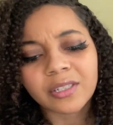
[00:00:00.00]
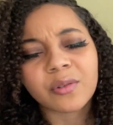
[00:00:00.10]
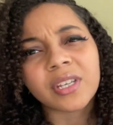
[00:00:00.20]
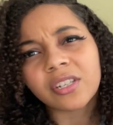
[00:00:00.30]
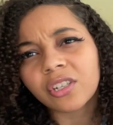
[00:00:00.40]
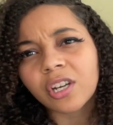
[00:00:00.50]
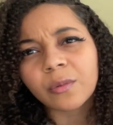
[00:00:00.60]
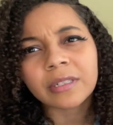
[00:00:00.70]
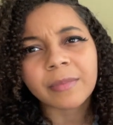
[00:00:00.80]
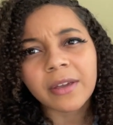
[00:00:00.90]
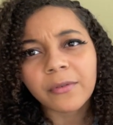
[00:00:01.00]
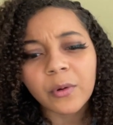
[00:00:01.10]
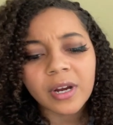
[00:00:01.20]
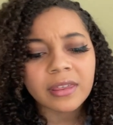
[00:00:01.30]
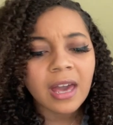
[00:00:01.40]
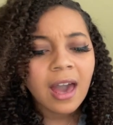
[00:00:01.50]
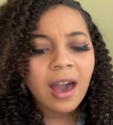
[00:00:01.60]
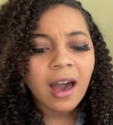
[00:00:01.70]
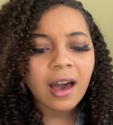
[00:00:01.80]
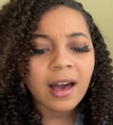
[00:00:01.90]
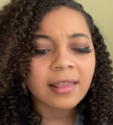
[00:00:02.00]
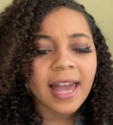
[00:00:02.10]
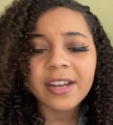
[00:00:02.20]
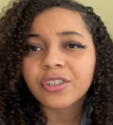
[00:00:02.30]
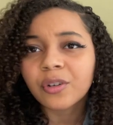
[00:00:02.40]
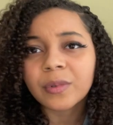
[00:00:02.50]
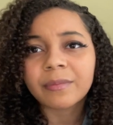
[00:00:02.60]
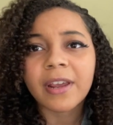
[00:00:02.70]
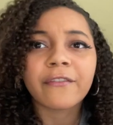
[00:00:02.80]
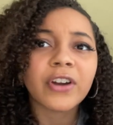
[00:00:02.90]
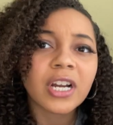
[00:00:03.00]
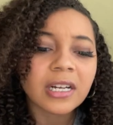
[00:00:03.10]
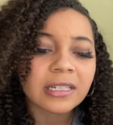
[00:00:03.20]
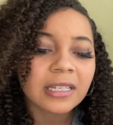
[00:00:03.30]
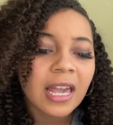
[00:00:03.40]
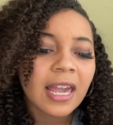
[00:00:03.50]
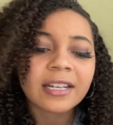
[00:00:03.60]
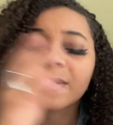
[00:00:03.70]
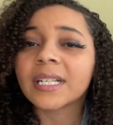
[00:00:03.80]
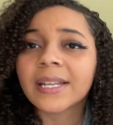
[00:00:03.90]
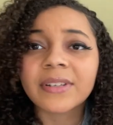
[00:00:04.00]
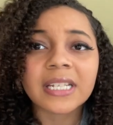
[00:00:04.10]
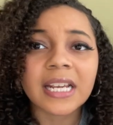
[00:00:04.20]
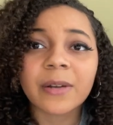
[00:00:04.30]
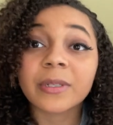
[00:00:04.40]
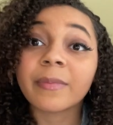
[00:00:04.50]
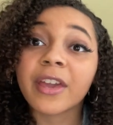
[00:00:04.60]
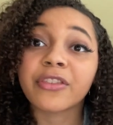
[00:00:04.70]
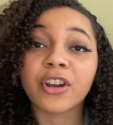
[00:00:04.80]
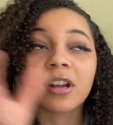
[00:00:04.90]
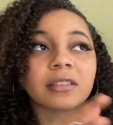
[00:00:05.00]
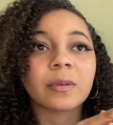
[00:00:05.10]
So this year it was May 4th, last year it was May 1st, in 2017 it was May 3rd.